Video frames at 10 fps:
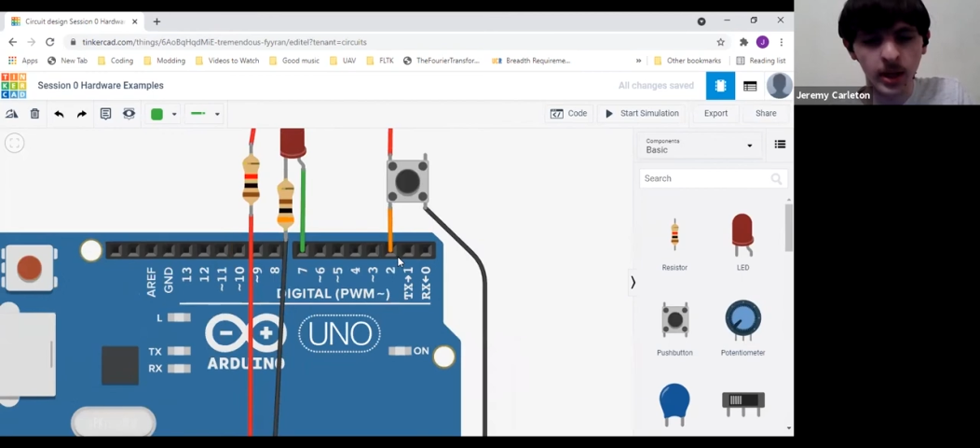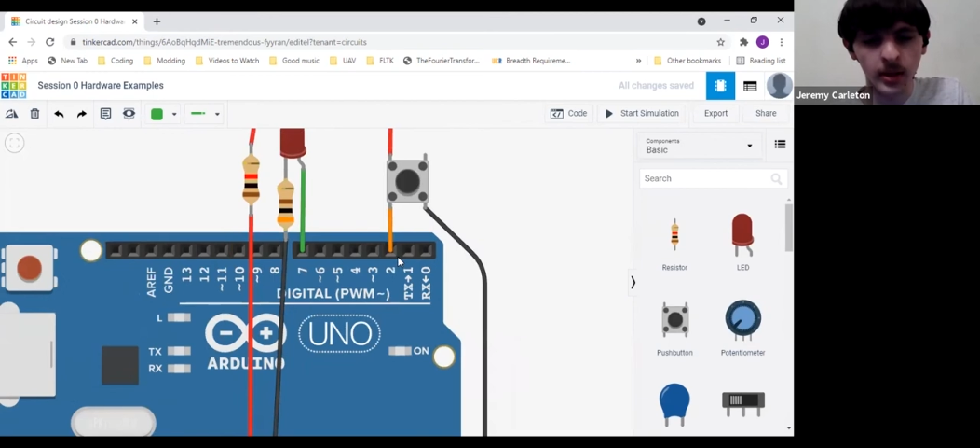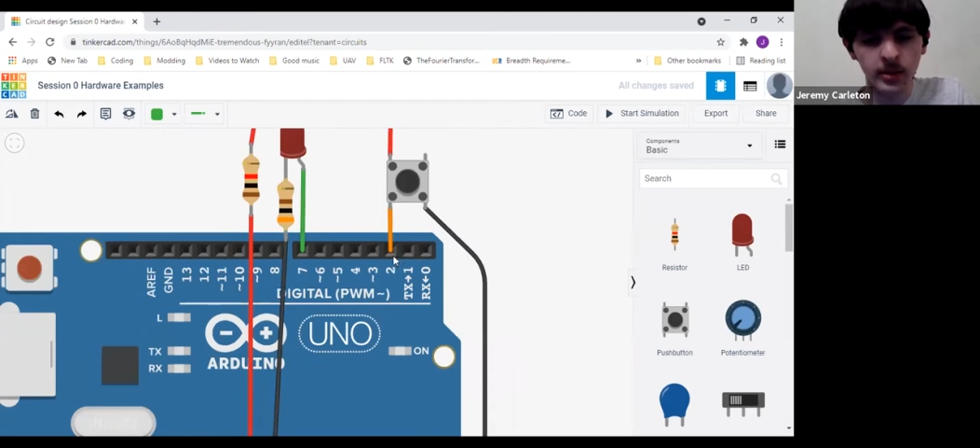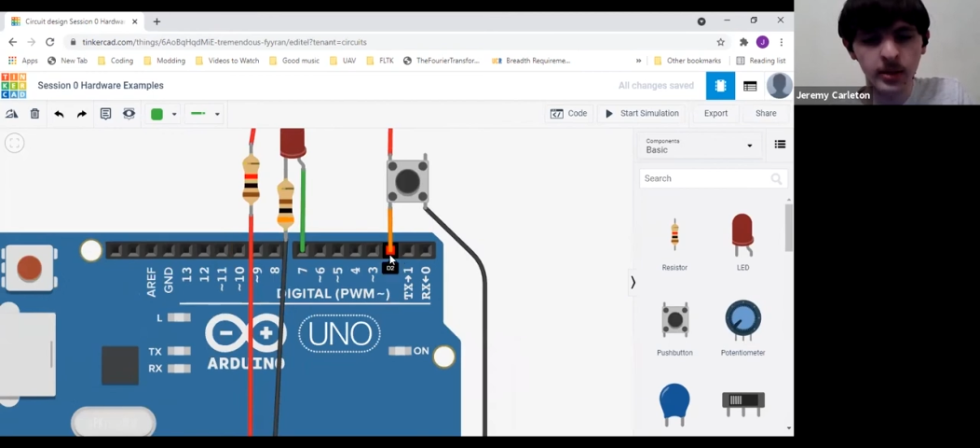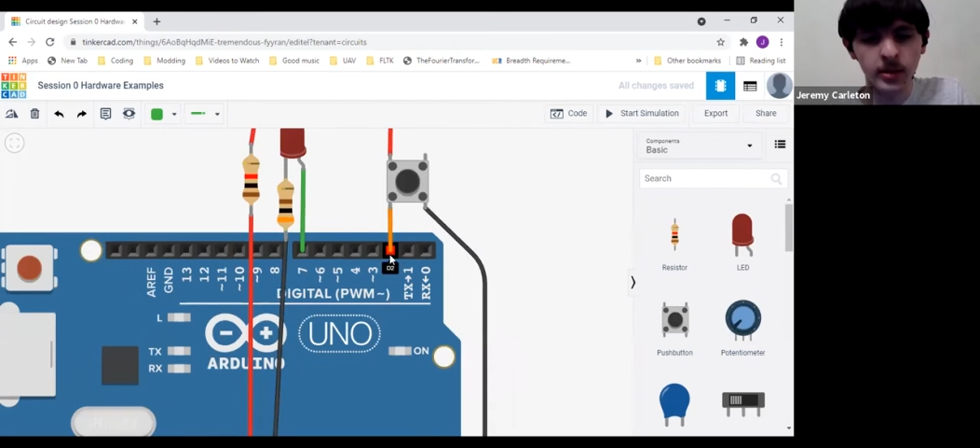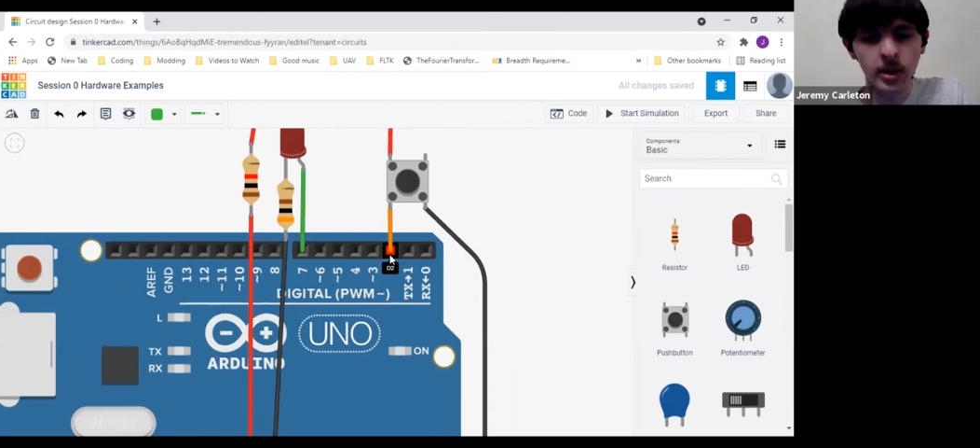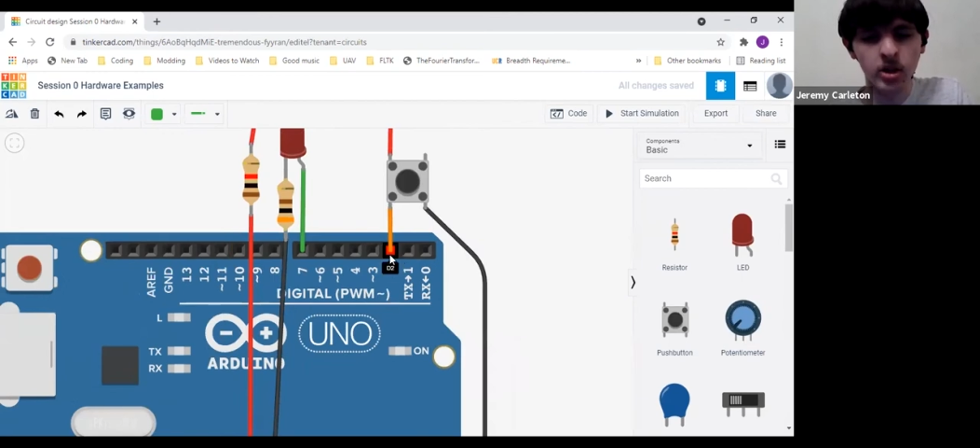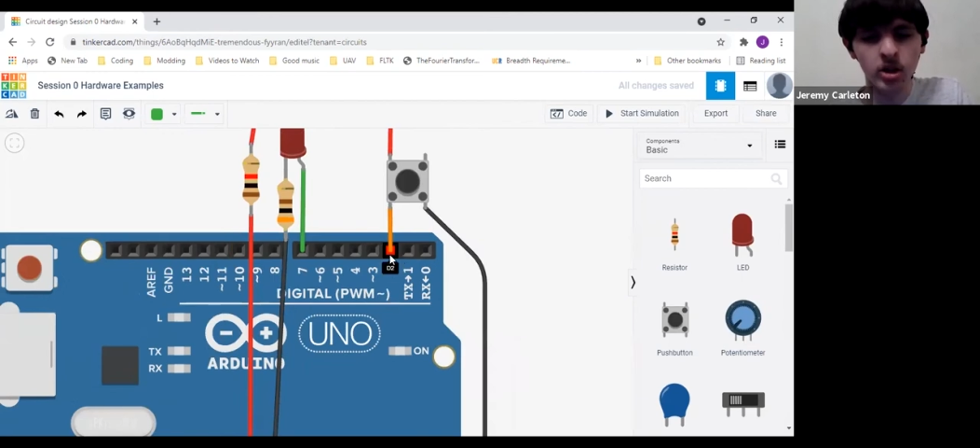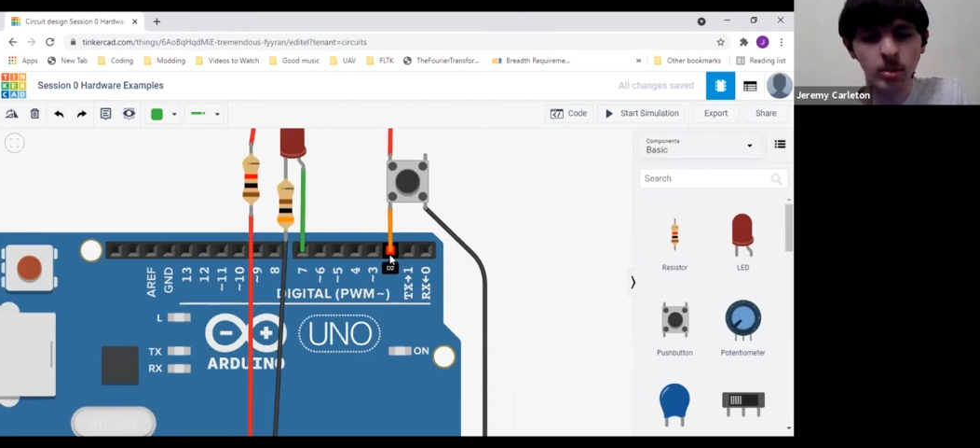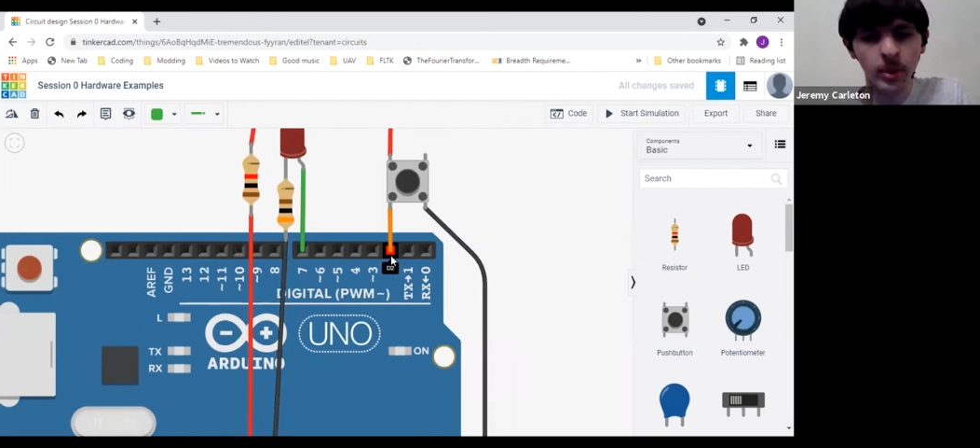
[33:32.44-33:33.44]
Because
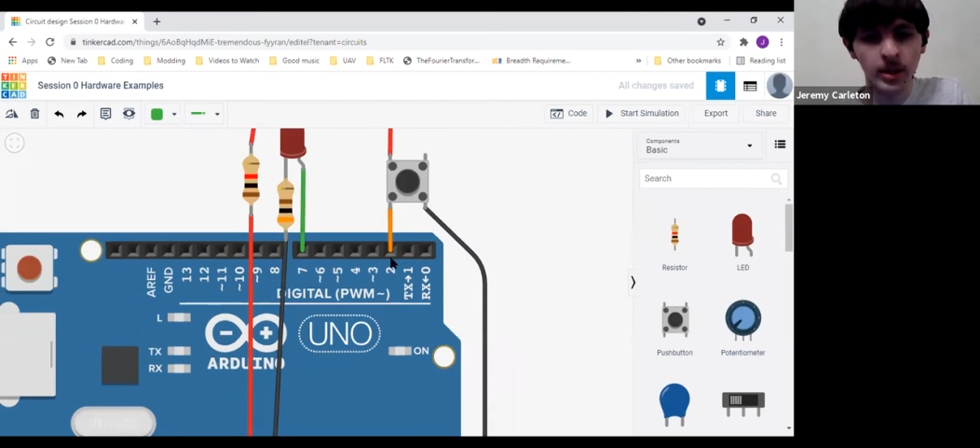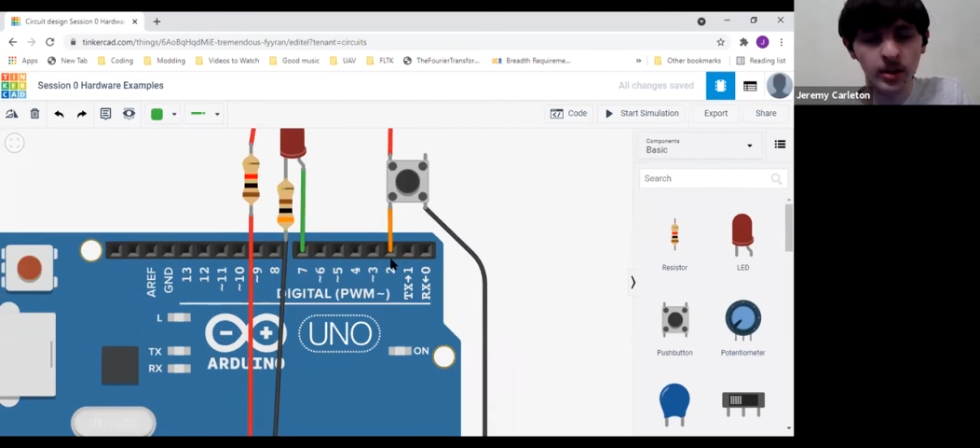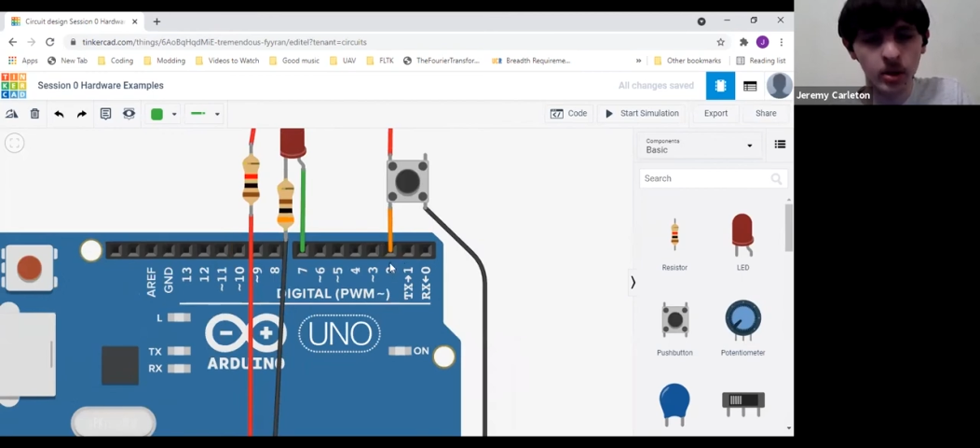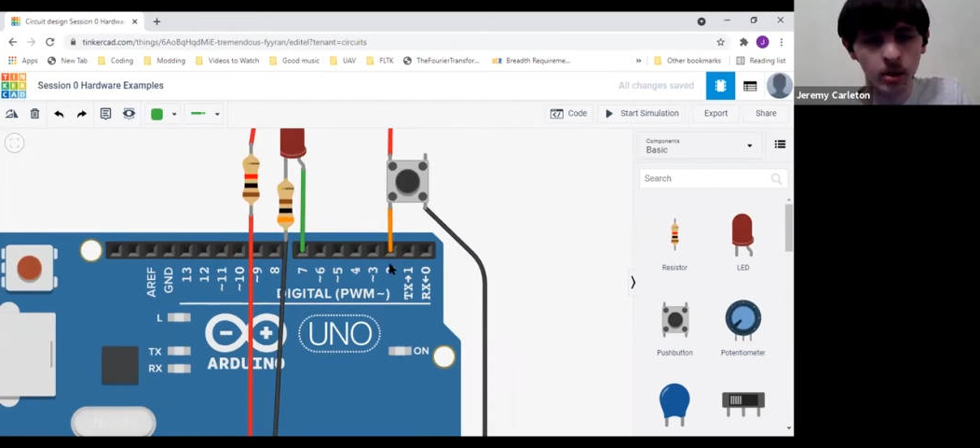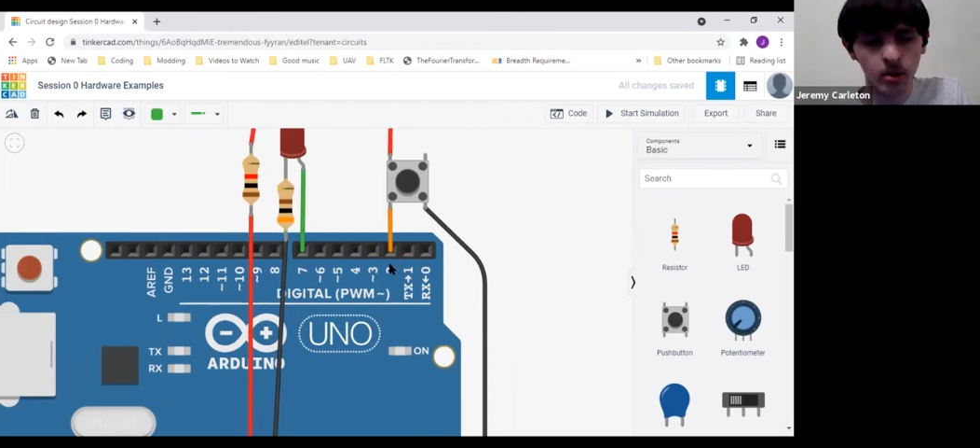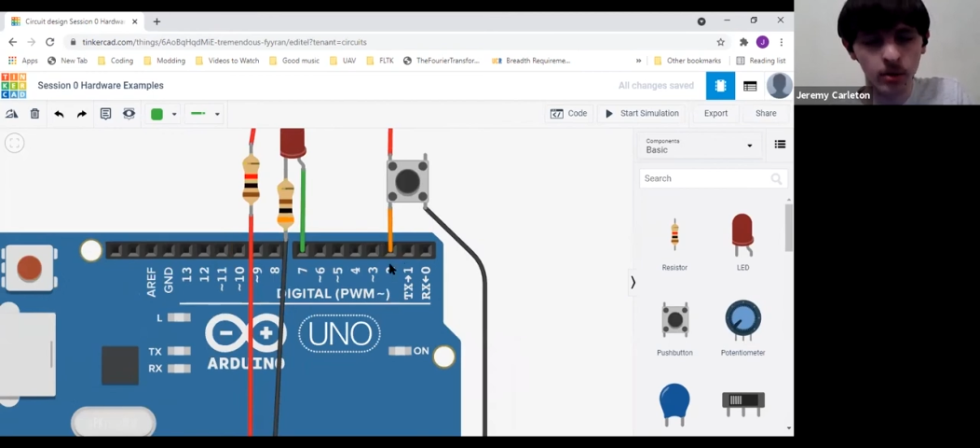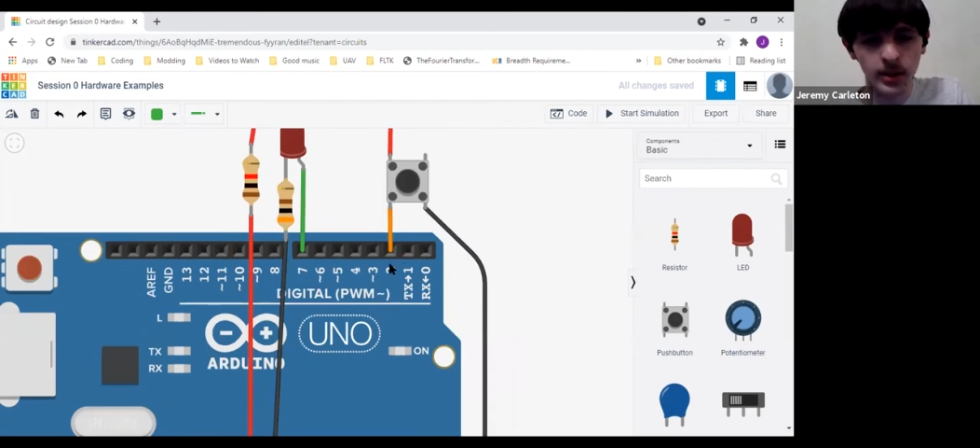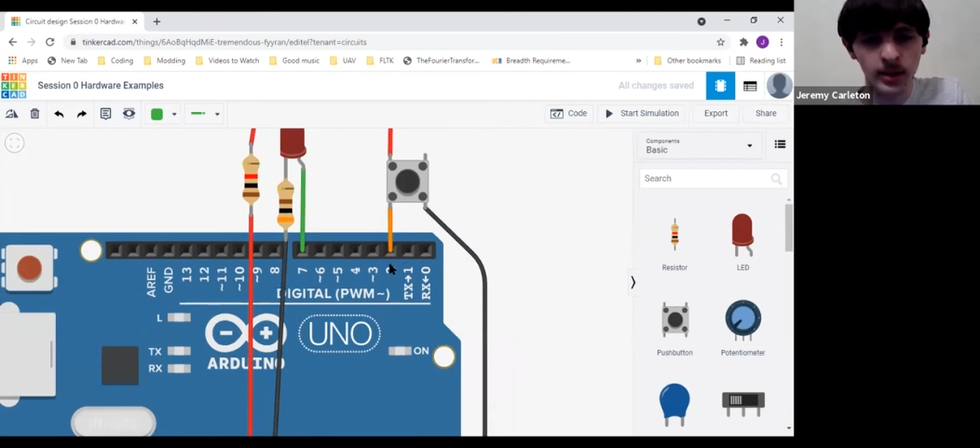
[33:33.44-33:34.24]
digital pin 2